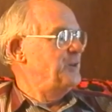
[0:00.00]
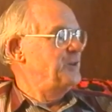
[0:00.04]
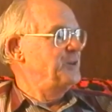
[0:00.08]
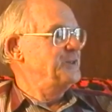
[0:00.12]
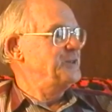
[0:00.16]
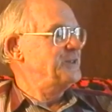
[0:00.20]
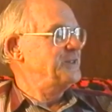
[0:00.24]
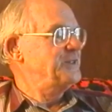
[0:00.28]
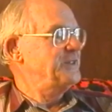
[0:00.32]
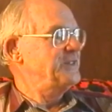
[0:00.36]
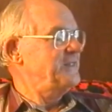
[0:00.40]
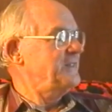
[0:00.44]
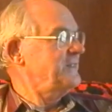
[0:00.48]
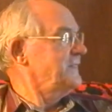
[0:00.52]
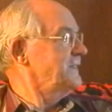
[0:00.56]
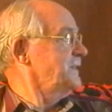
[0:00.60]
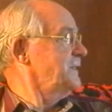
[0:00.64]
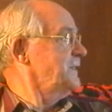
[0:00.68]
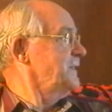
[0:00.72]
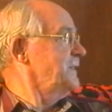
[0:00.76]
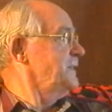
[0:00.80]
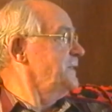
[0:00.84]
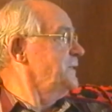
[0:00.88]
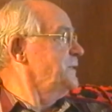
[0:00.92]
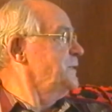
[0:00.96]
of those. Do
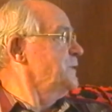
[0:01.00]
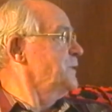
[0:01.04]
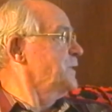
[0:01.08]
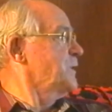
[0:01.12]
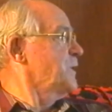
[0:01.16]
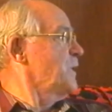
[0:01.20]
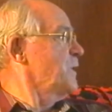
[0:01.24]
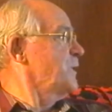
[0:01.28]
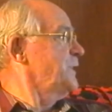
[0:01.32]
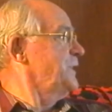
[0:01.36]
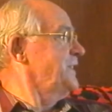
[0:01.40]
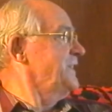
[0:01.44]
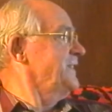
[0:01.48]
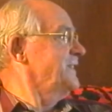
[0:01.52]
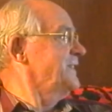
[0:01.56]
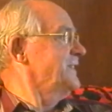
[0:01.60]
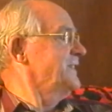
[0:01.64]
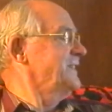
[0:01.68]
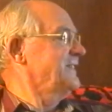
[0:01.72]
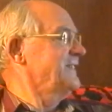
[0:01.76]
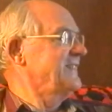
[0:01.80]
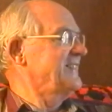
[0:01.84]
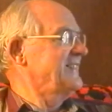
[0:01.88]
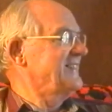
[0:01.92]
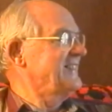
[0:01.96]
uh, you recall
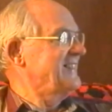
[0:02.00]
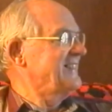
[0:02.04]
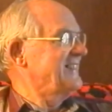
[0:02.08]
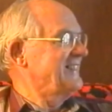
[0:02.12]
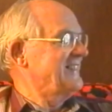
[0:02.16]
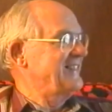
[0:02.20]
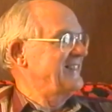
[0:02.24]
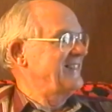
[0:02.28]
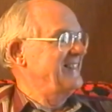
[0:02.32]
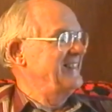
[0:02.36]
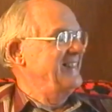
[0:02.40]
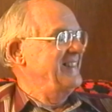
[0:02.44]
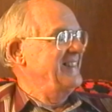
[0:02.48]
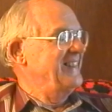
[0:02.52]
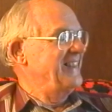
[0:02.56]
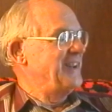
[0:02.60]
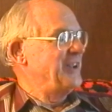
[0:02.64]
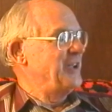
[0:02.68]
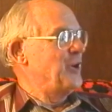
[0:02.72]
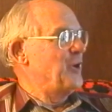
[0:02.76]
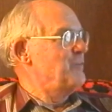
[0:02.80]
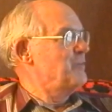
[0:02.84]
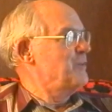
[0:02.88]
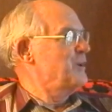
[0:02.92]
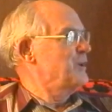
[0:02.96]
any? Uh, What's that?
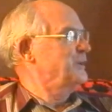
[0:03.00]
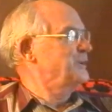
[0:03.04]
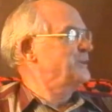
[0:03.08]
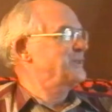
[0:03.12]
Any